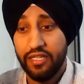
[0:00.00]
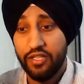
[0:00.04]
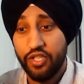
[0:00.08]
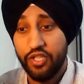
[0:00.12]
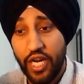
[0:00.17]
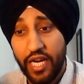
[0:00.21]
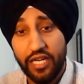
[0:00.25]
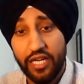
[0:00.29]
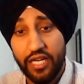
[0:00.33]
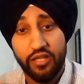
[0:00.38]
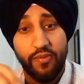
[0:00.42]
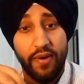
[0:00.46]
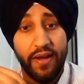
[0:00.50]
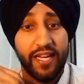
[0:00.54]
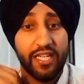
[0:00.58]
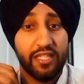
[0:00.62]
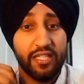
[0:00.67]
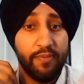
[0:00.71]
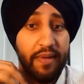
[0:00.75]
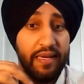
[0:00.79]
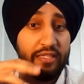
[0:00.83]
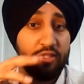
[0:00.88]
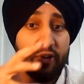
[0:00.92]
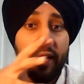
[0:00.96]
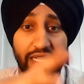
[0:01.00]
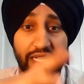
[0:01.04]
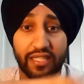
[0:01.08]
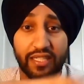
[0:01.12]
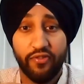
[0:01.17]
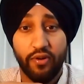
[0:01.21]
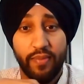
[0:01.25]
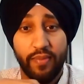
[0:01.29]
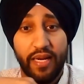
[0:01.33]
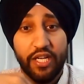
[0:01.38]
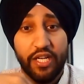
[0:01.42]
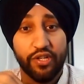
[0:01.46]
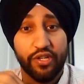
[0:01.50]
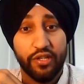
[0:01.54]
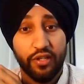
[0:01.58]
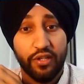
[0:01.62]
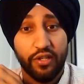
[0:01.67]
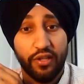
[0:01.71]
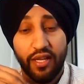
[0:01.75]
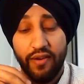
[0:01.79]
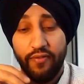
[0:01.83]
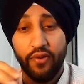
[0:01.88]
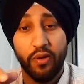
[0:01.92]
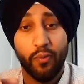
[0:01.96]
change management, transformation
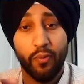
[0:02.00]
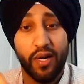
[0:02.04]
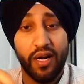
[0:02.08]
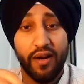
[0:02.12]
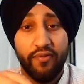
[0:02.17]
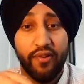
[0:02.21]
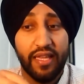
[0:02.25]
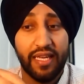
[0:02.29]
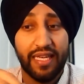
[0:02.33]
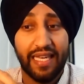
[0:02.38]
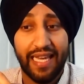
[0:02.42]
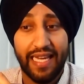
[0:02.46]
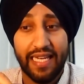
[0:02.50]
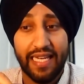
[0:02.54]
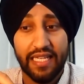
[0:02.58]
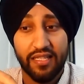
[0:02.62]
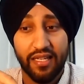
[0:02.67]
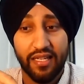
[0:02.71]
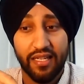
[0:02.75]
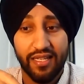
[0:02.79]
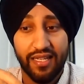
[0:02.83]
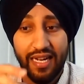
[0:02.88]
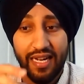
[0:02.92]
delivery, whatever the case is.